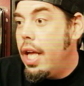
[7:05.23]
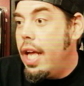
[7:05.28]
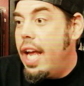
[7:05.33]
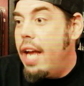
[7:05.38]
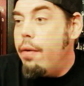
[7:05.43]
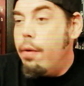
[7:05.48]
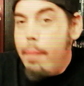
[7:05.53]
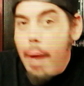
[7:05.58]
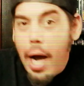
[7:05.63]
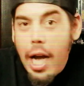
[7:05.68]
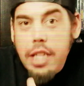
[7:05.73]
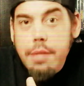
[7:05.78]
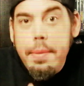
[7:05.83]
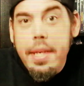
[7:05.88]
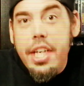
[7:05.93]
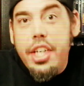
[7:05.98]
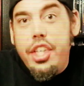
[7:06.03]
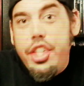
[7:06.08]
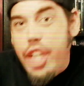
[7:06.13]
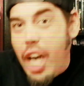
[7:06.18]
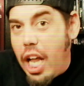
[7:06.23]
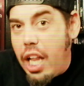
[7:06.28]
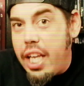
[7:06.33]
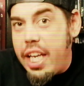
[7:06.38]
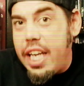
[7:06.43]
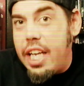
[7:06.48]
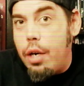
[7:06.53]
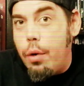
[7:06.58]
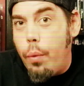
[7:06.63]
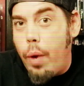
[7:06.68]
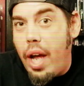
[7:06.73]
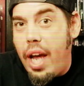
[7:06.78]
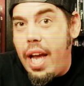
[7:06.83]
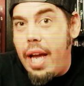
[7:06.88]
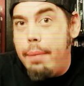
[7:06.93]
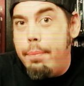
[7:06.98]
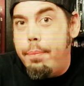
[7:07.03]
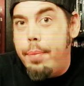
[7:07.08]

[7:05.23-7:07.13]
He reminds me of Shelly in a way,